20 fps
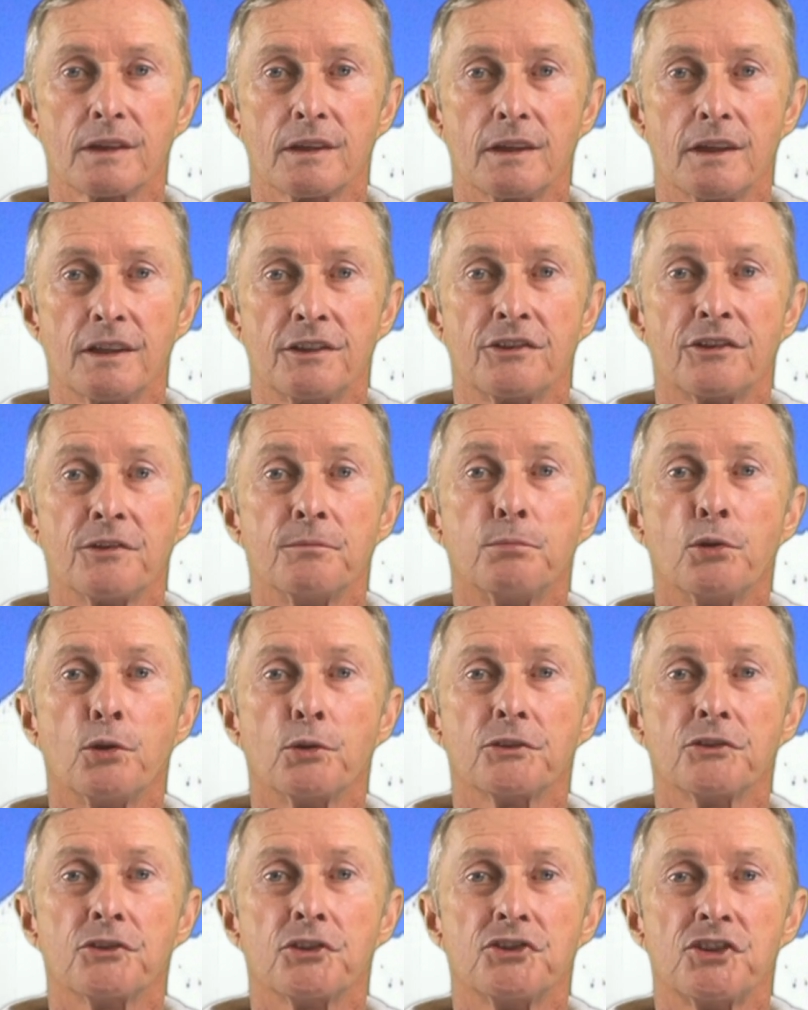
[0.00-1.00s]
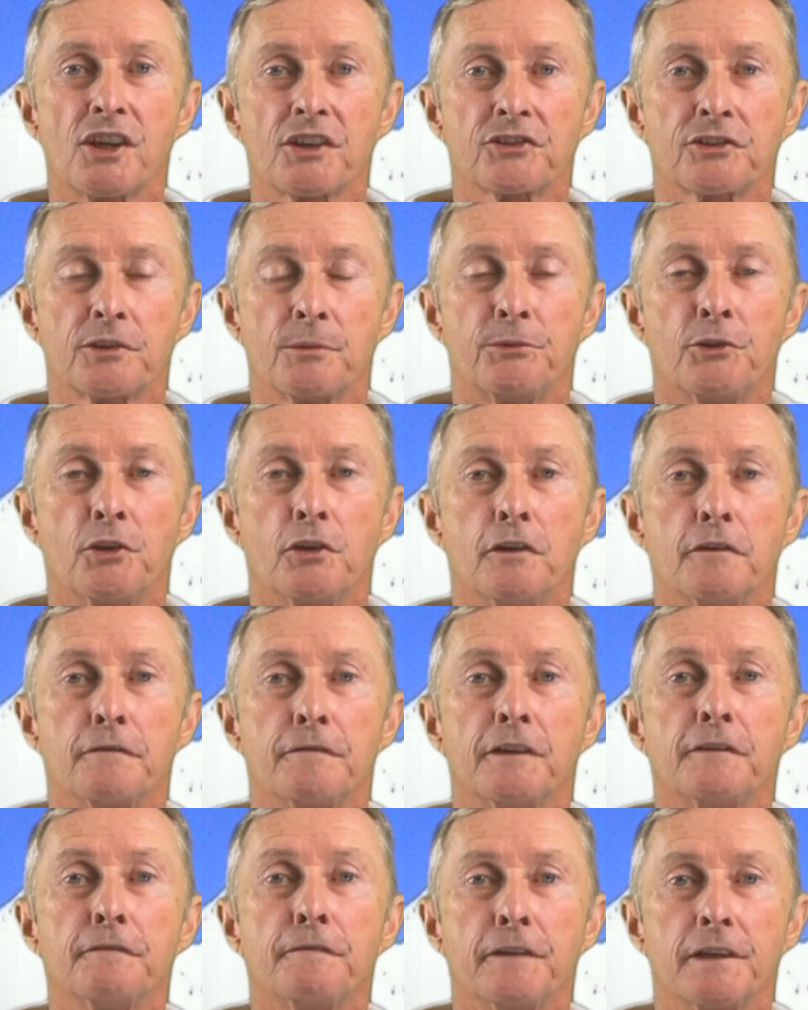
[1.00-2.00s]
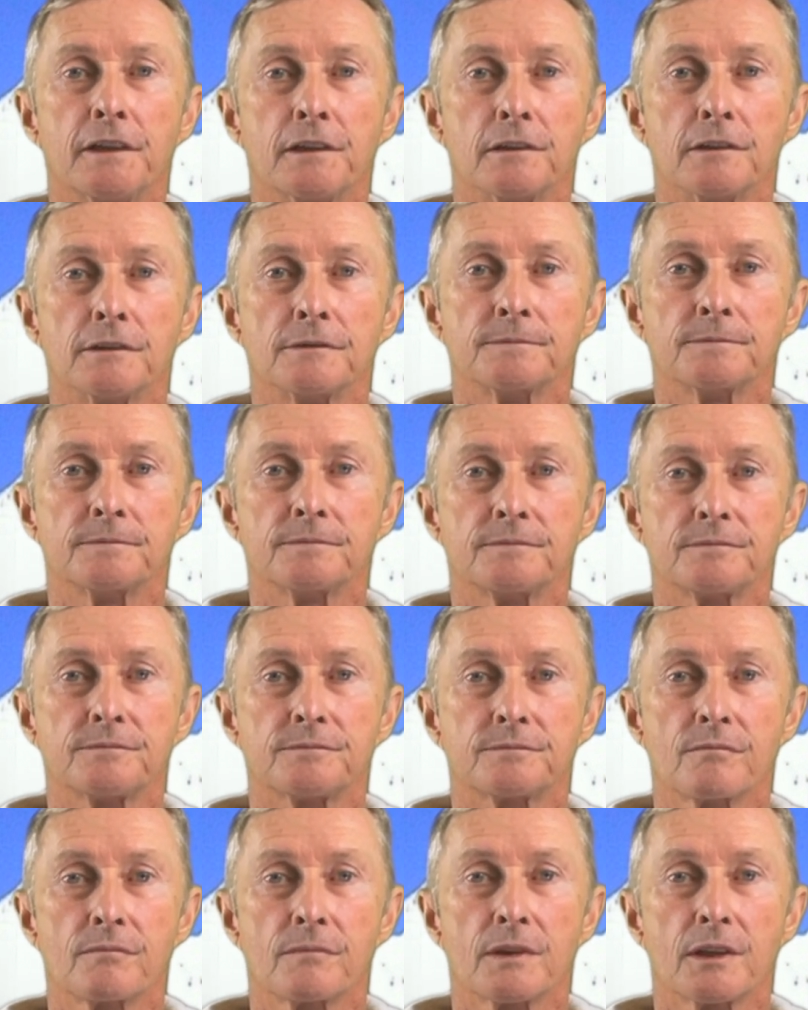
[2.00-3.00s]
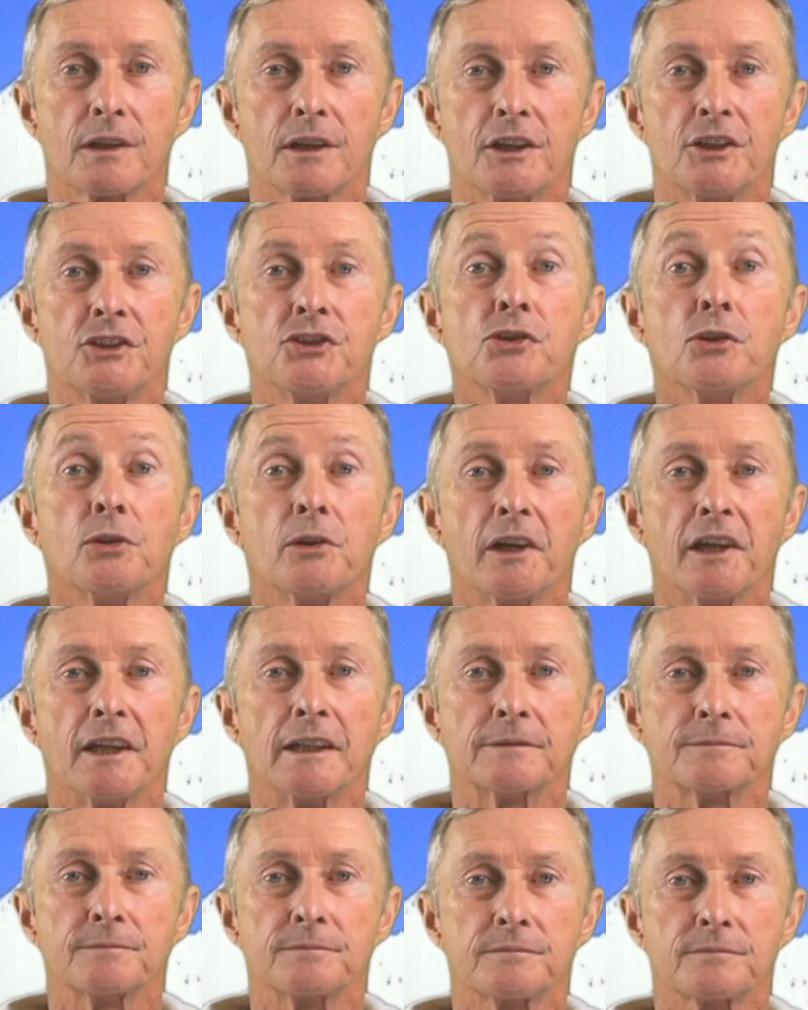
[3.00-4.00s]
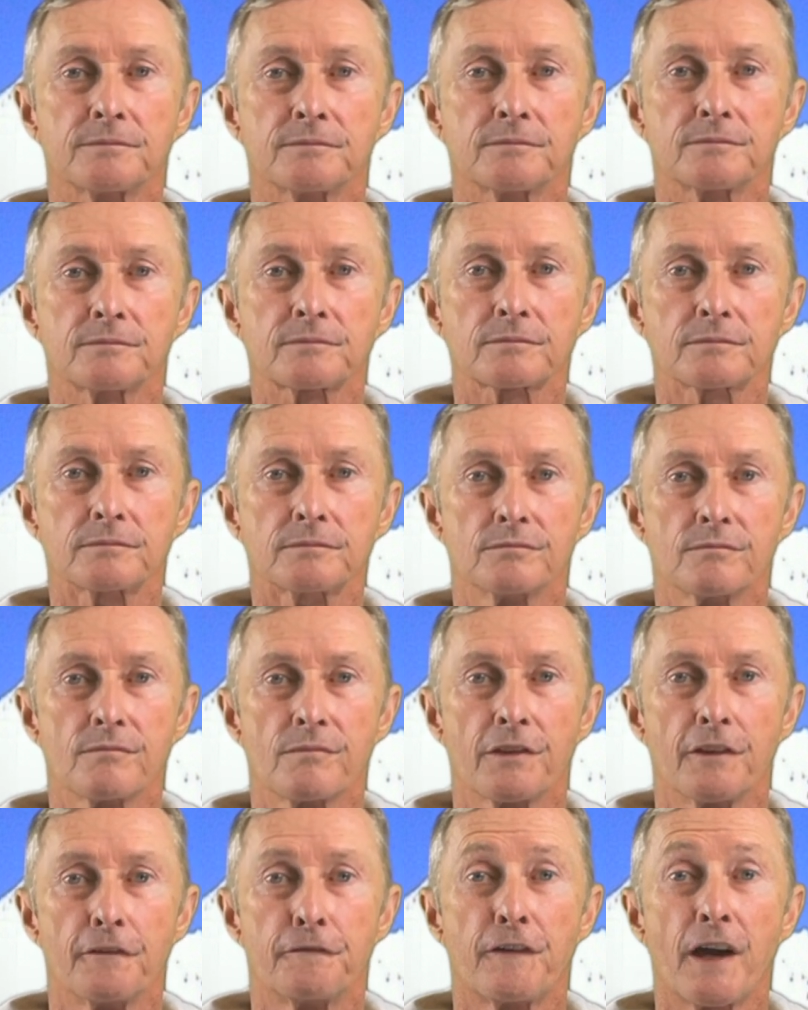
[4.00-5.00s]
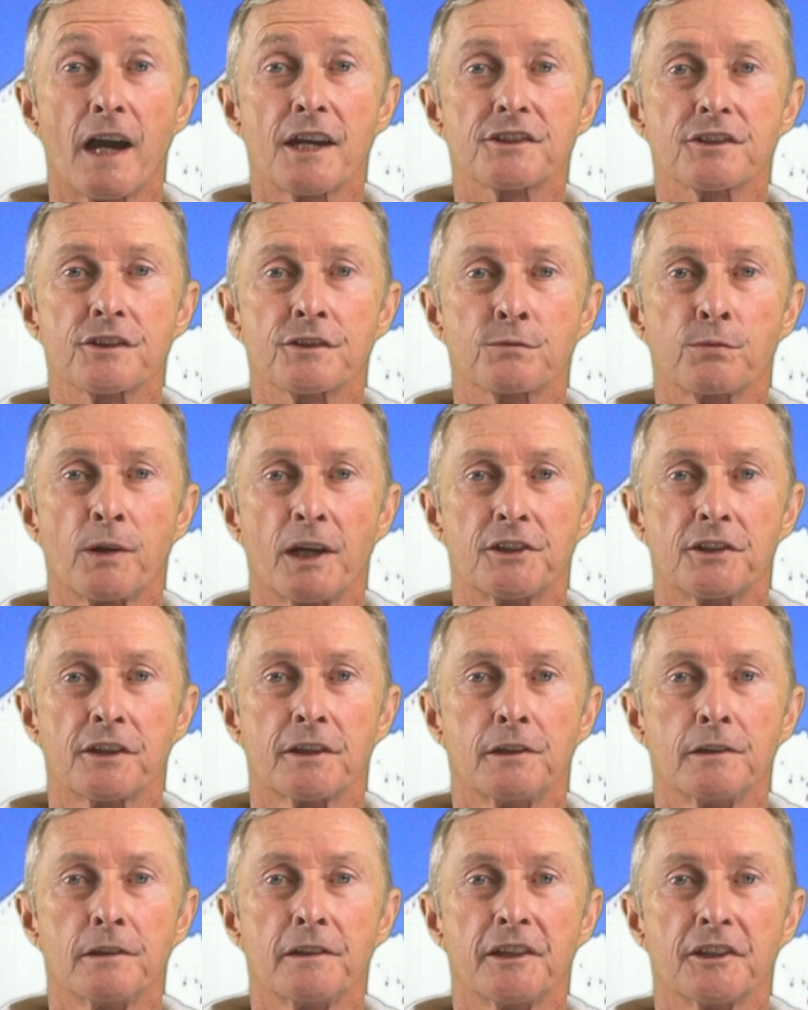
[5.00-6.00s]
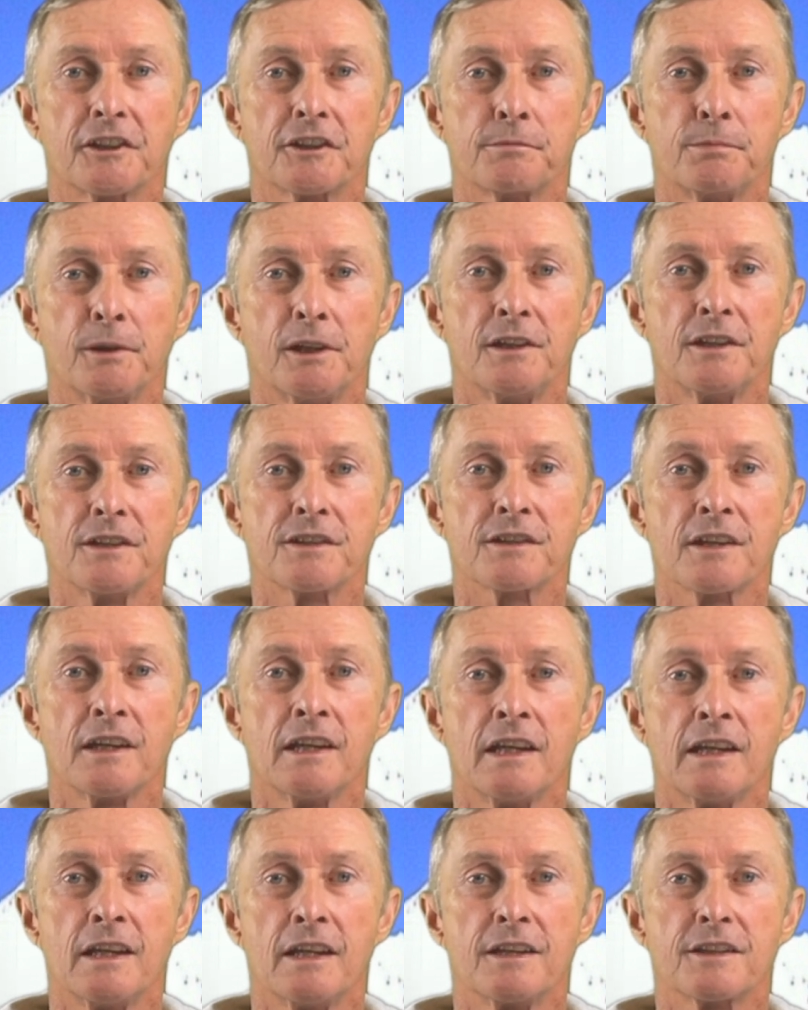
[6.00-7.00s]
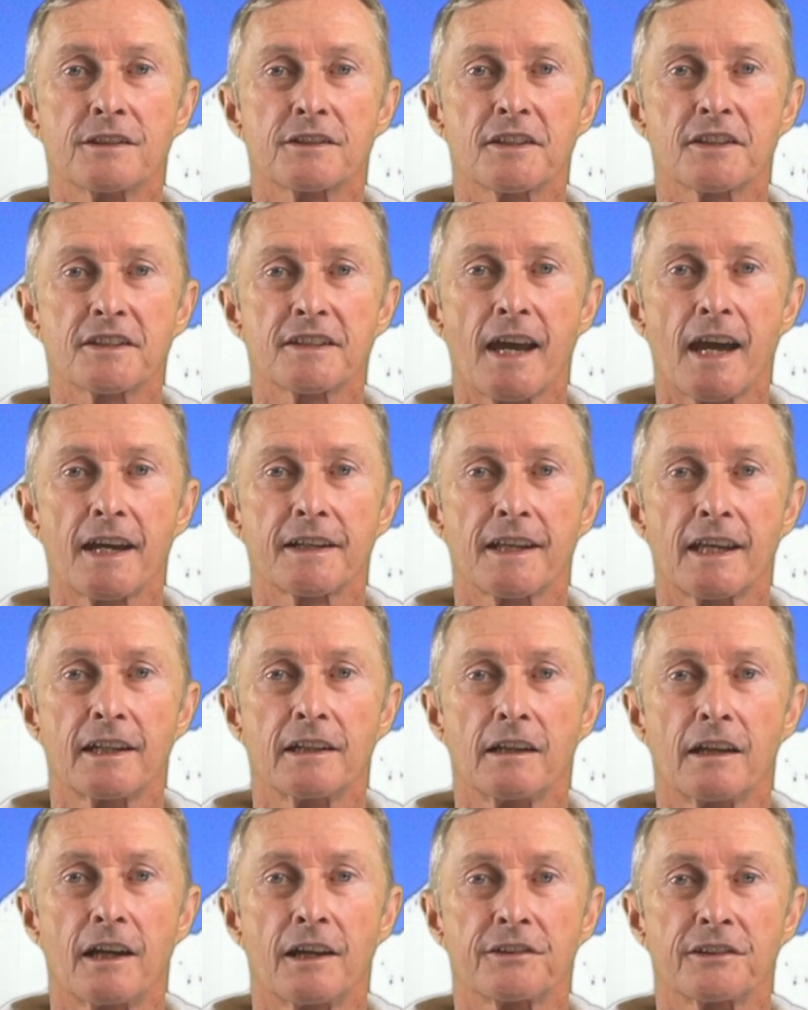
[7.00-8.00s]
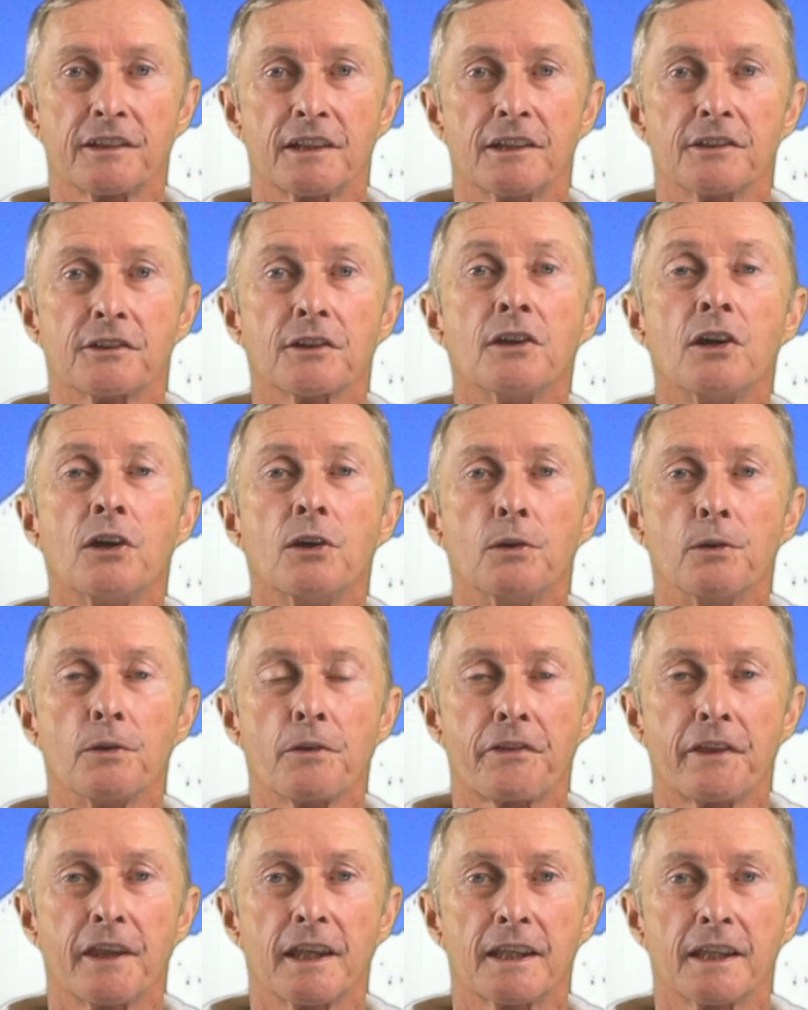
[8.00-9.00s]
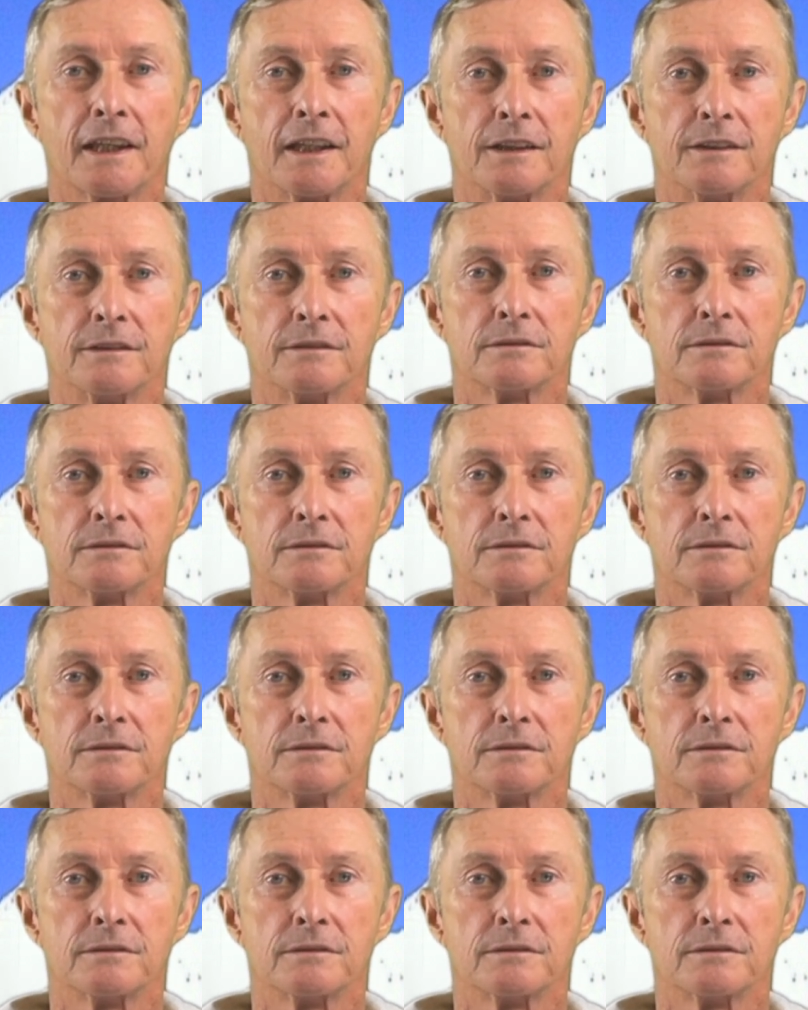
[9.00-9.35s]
It is important to just observe and feel. Enjoy. The fastest way to kill the experience is to start analyzing it or thinking.